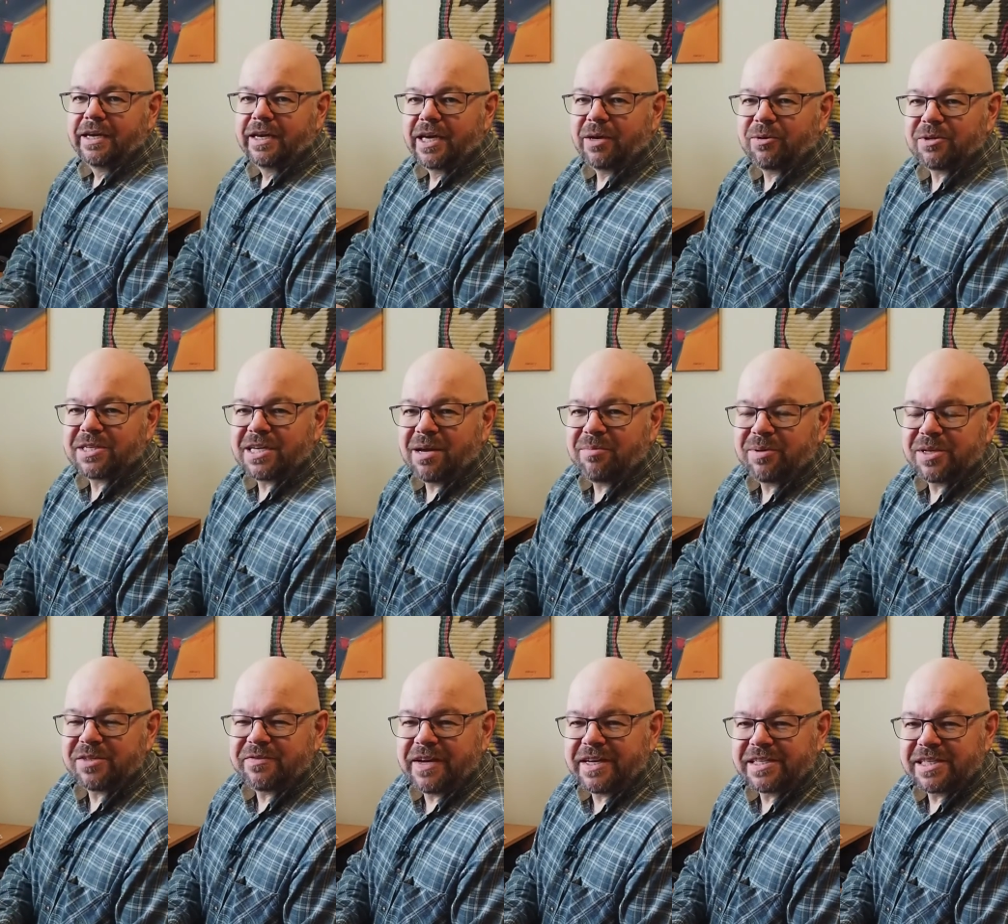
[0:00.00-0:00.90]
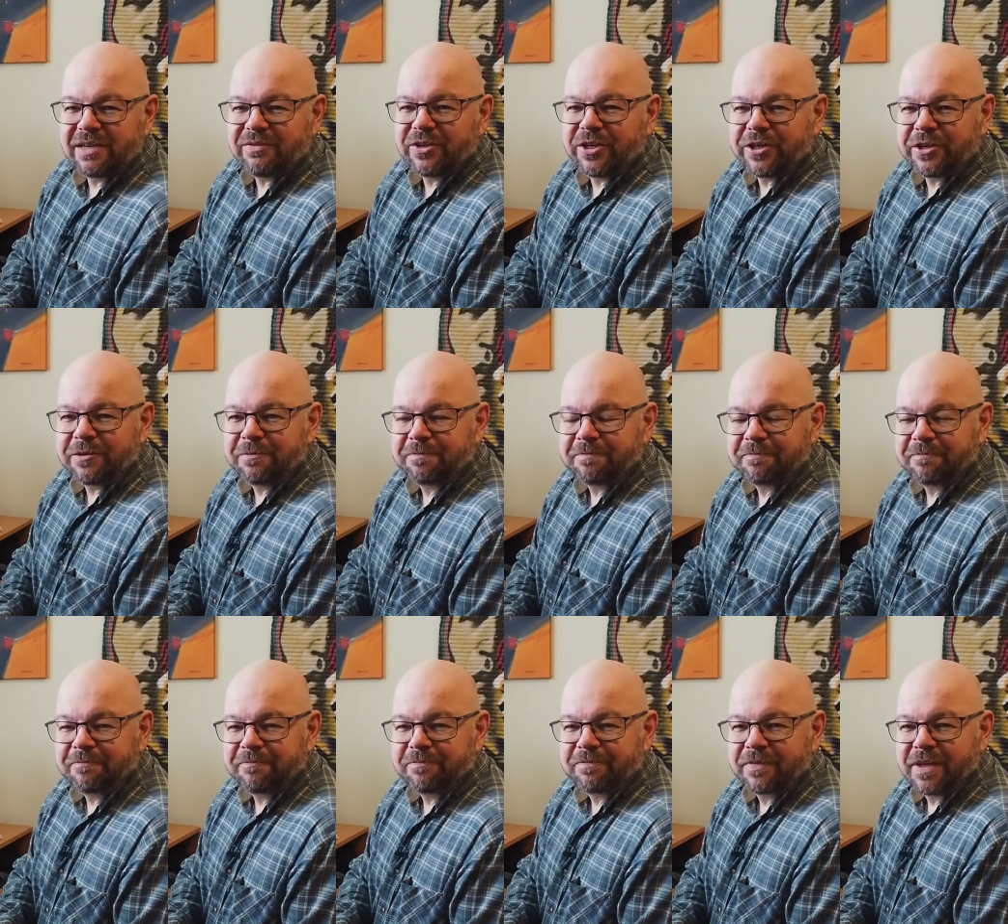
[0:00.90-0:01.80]
Hey, what's up? It's Václav here.
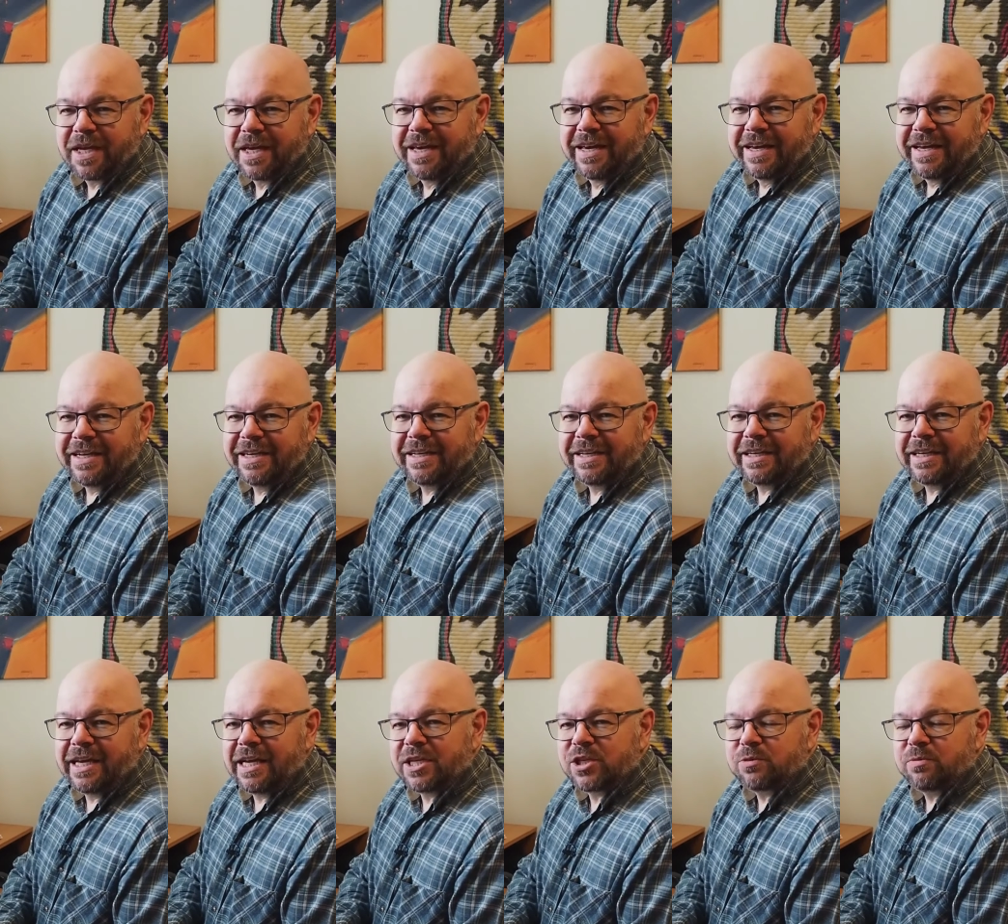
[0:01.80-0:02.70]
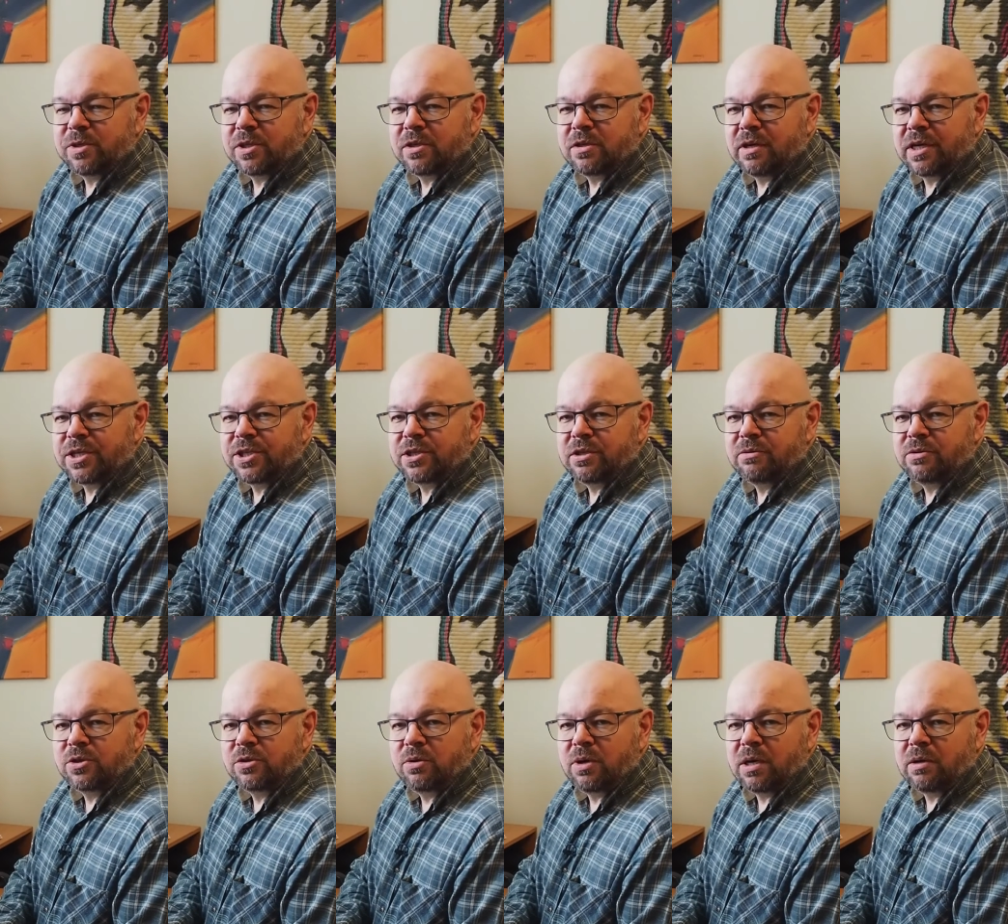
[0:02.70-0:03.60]
In the last video, I
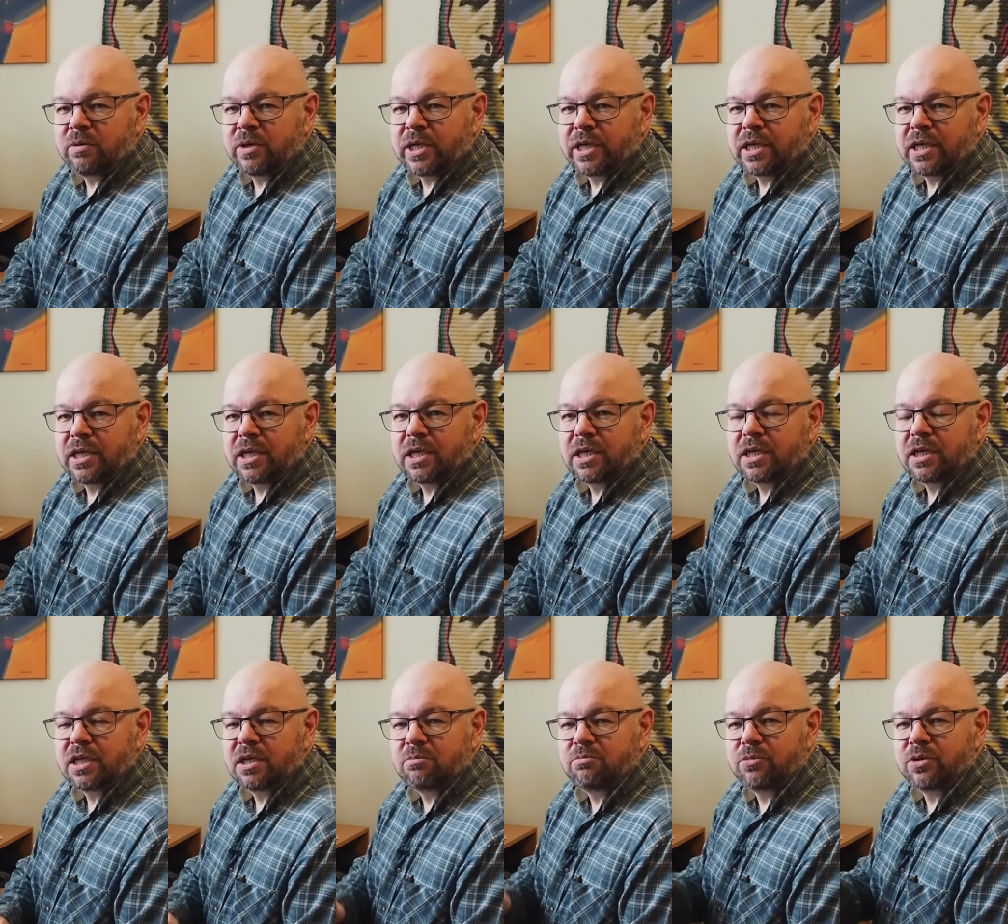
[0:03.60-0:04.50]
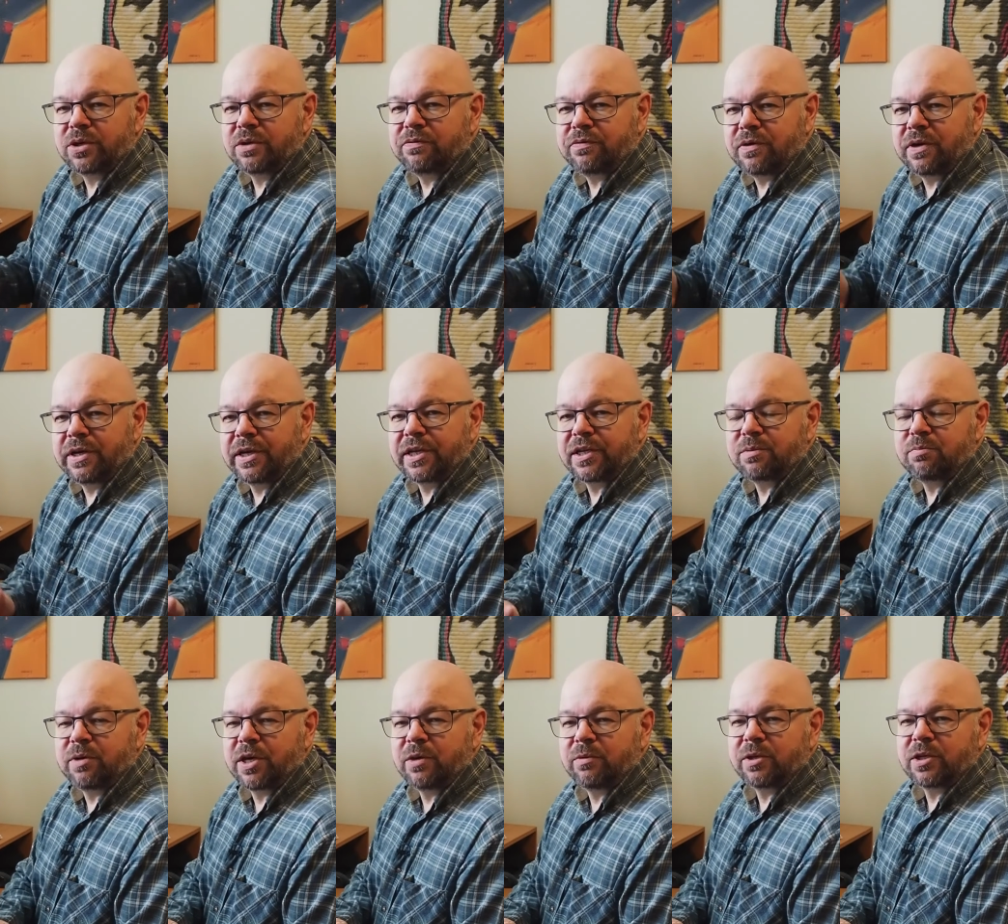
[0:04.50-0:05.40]
showed you how I modified
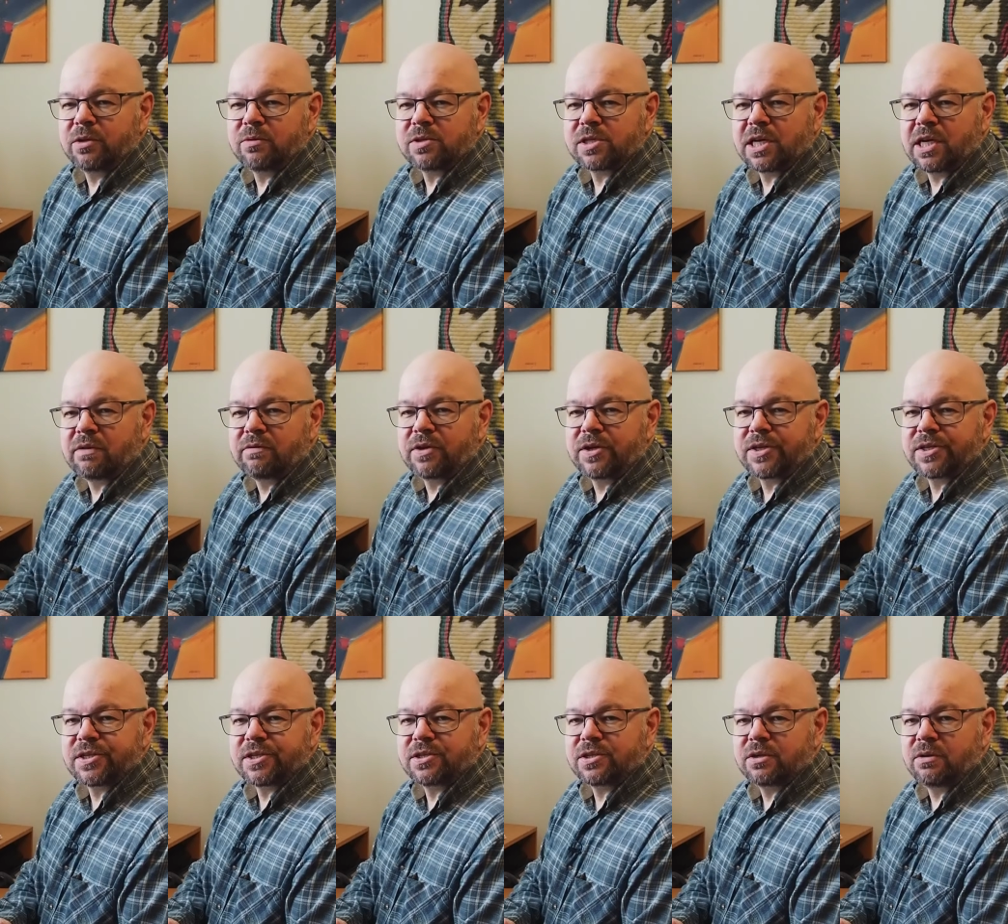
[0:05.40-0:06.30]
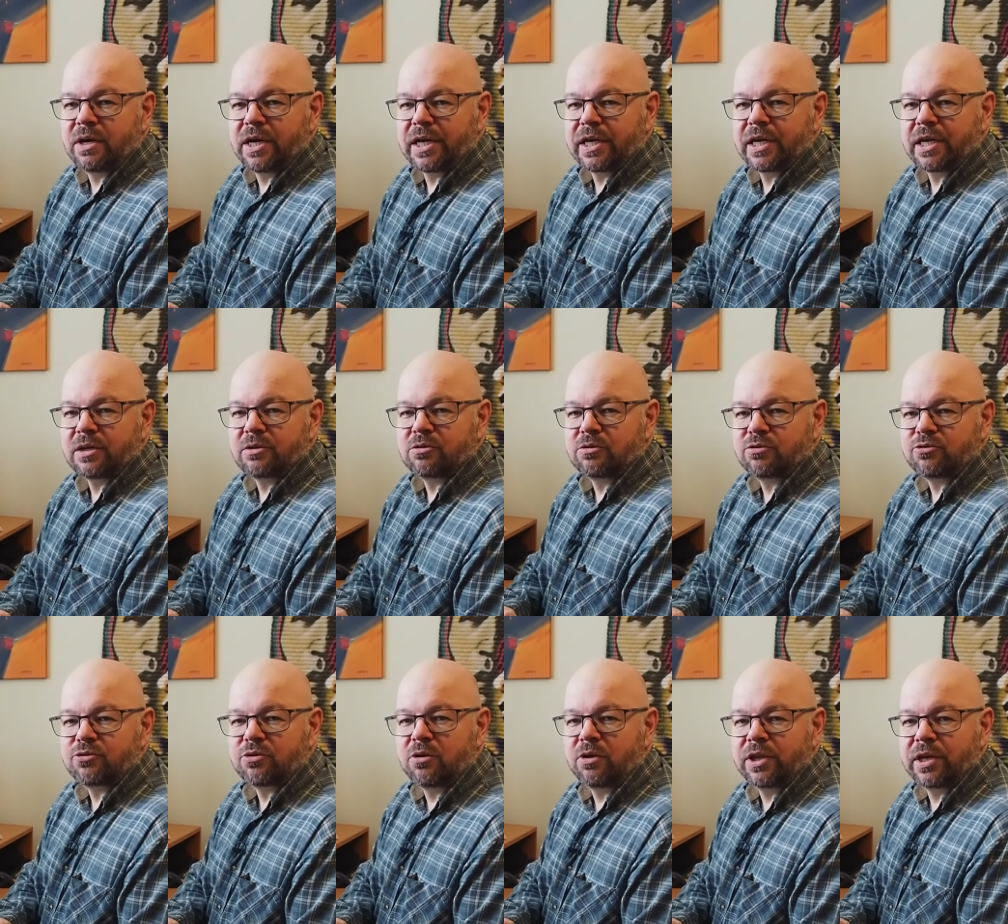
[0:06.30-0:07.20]
my Windows covers so I can
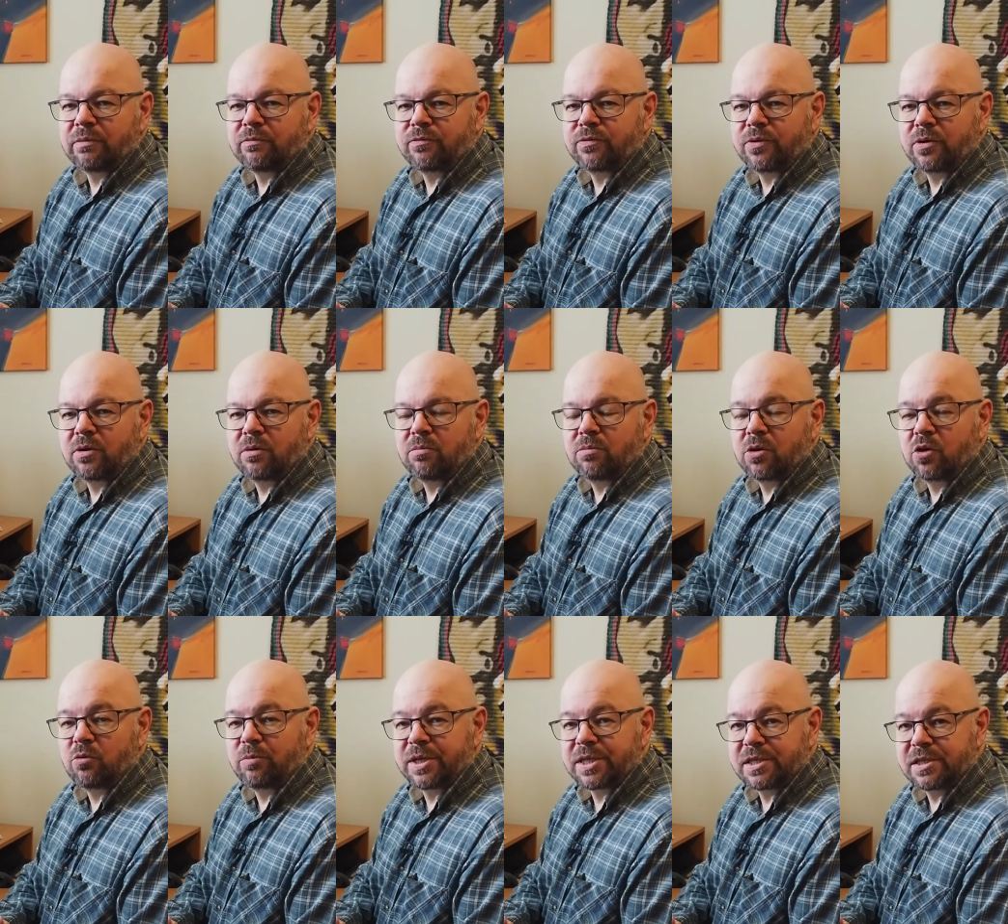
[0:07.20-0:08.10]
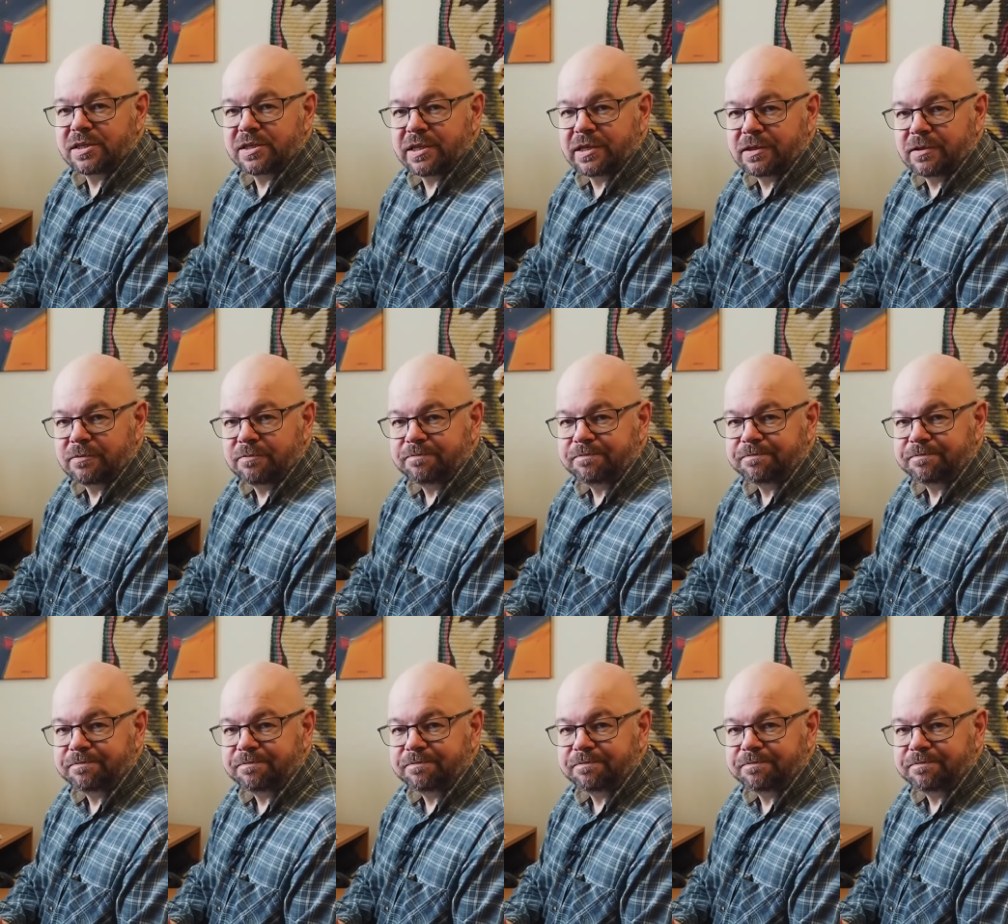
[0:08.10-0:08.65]
control them from Home Assistant.